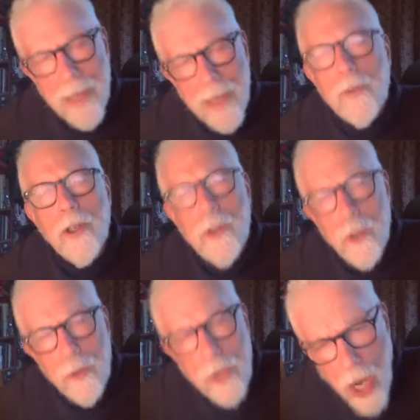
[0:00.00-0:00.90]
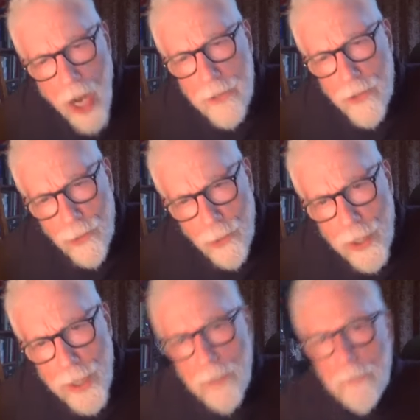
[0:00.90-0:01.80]
I'm going to do God's
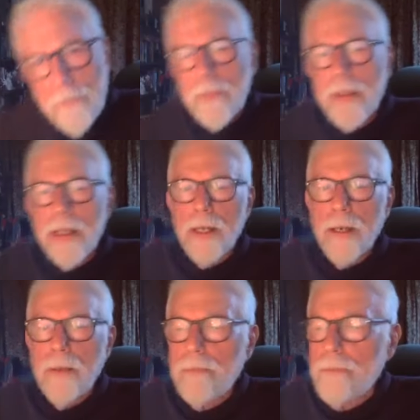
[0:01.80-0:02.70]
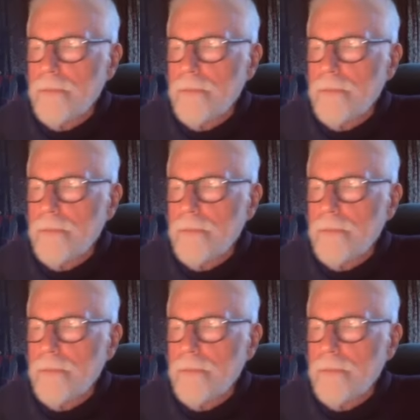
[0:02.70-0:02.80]
will, you know?